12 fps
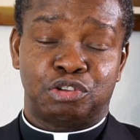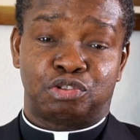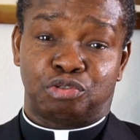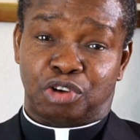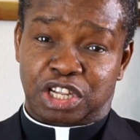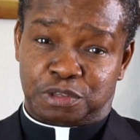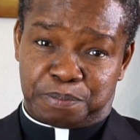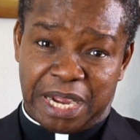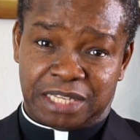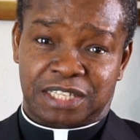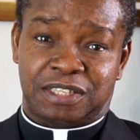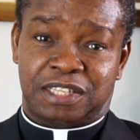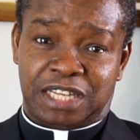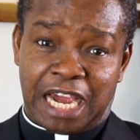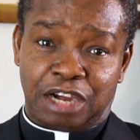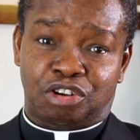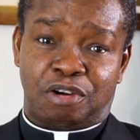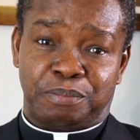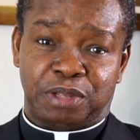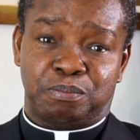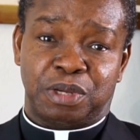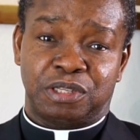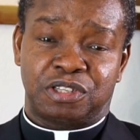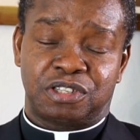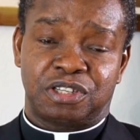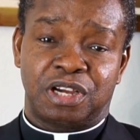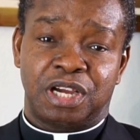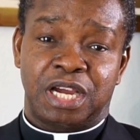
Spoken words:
to respect their commitments.